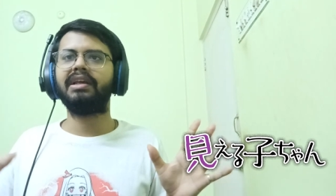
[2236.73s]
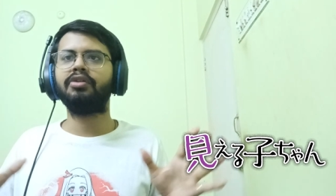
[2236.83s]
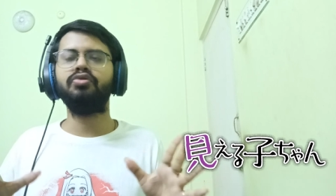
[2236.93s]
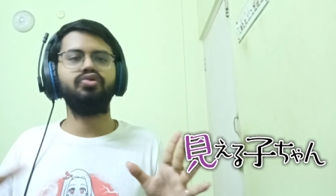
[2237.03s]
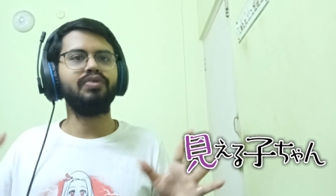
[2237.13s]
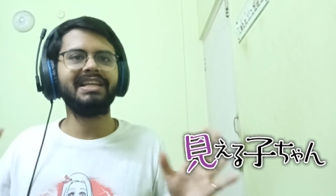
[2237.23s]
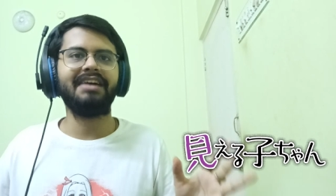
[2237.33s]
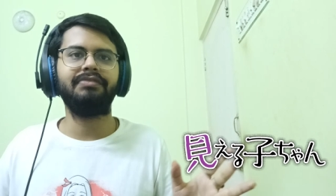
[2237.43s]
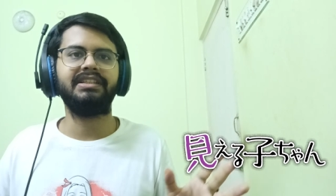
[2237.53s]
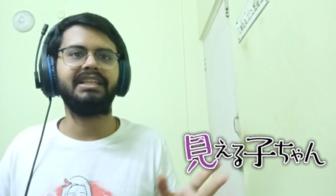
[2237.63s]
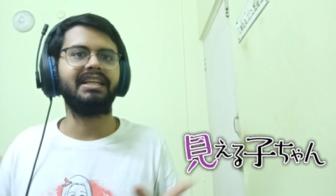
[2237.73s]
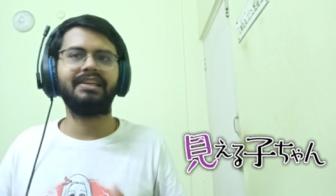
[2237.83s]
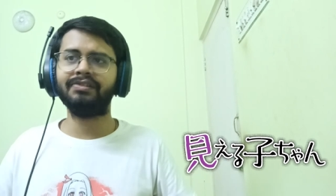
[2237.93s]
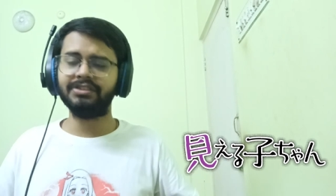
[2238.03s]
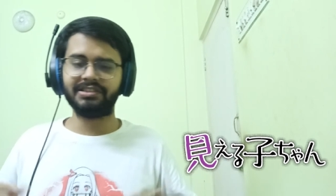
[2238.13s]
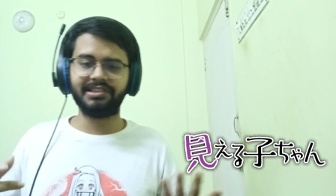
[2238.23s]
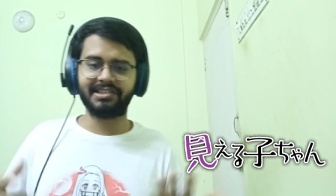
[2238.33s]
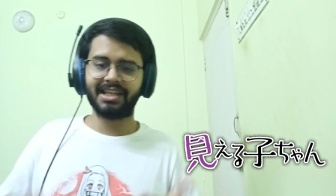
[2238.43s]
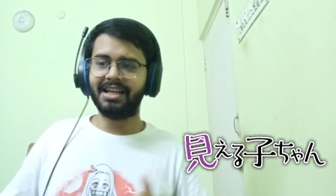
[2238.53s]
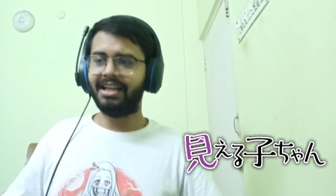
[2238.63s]
like, you know, doing everything, like, you know,
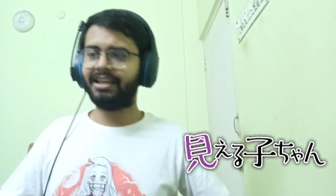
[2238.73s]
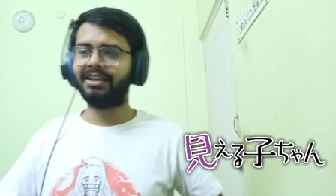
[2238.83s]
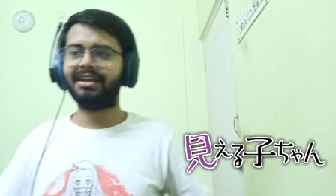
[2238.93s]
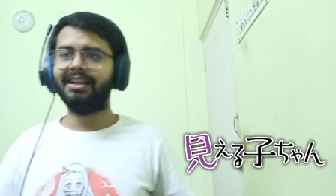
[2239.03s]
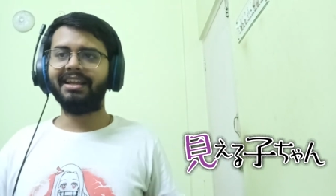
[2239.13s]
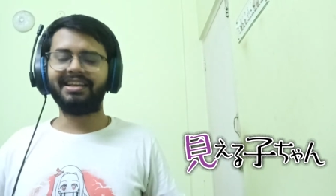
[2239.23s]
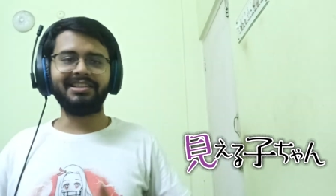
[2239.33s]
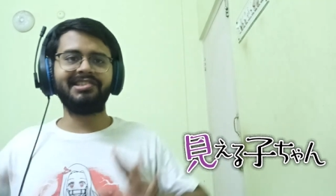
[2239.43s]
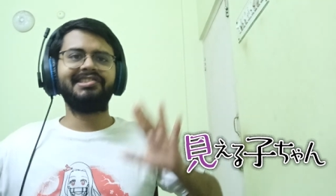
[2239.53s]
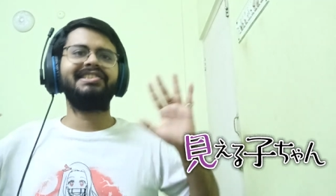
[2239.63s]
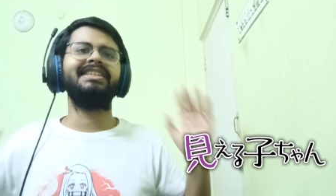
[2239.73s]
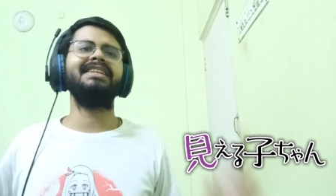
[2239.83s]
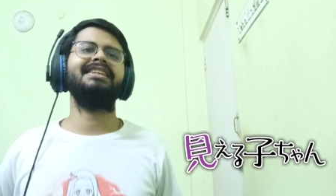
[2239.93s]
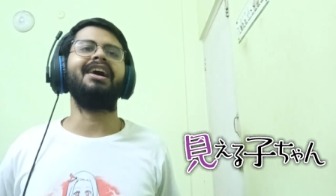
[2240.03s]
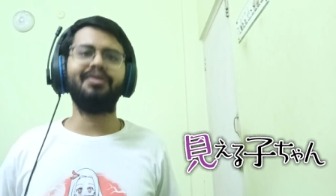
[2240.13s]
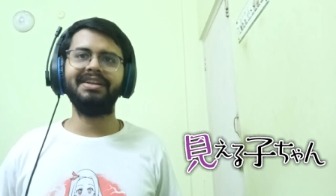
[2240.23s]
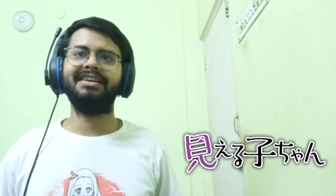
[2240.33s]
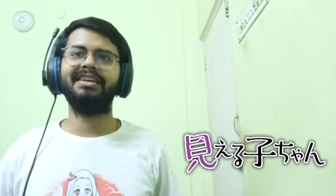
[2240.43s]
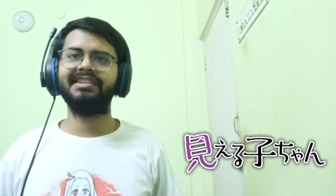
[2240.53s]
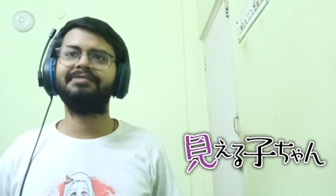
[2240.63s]
just like just sitting down
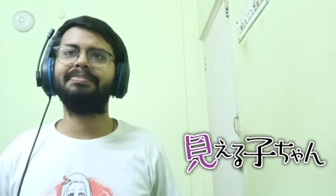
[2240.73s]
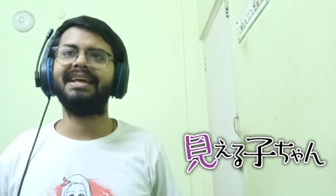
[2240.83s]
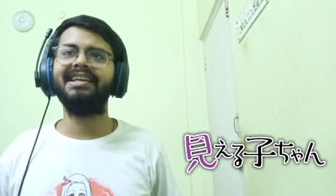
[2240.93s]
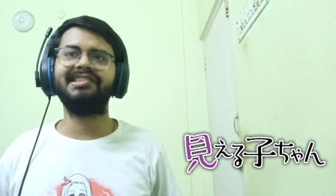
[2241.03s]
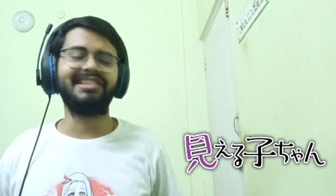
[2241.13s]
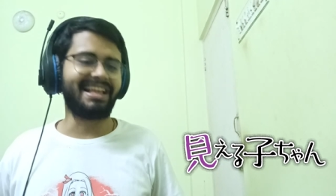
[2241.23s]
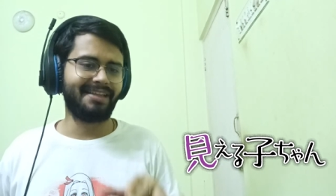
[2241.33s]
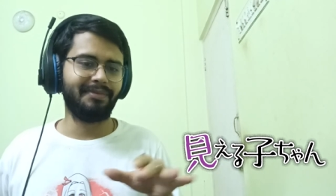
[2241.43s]
in his place.